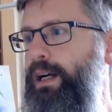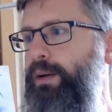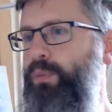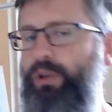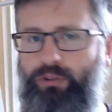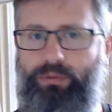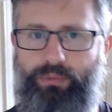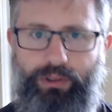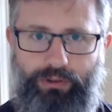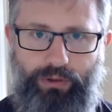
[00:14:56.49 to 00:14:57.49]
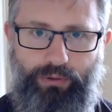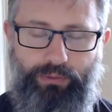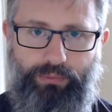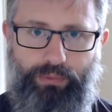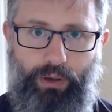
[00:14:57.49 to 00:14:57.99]
which
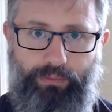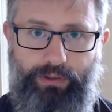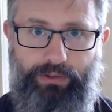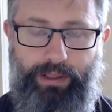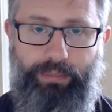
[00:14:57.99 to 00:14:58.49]
obviously